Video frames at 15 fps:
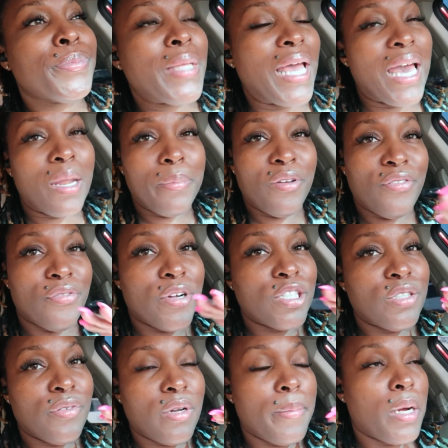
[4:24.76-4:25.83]
they gotta be
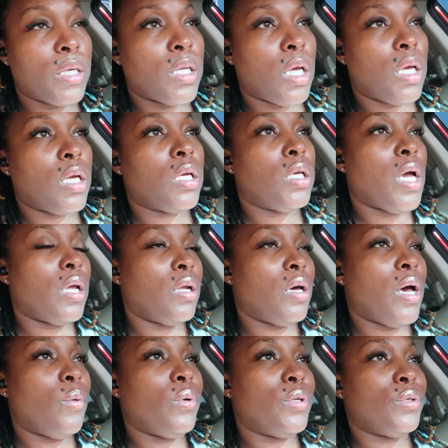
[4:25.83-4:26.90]
fresh for the birthday. Y'all know
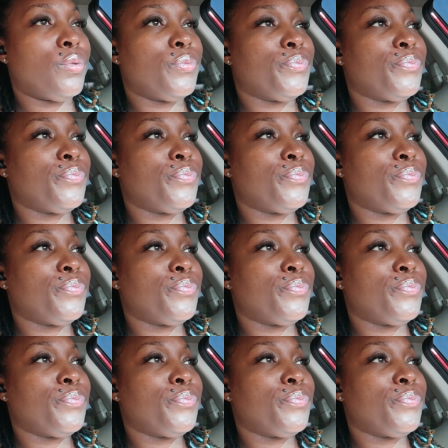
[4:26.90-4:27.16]
how we do.